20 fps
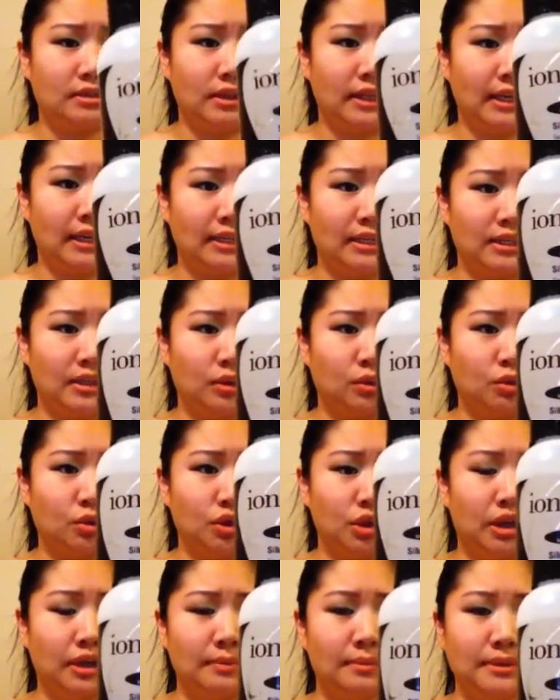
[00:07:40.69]
getting Silk
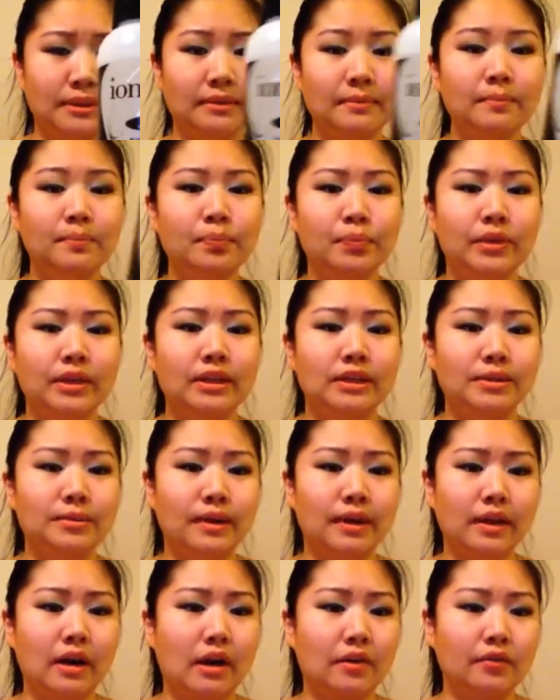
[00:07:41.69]
Drops. This one
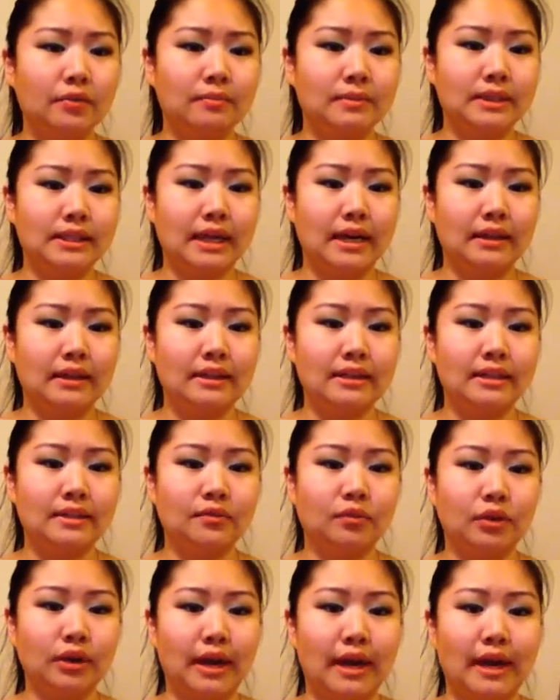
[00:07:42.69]
I got from Sally's for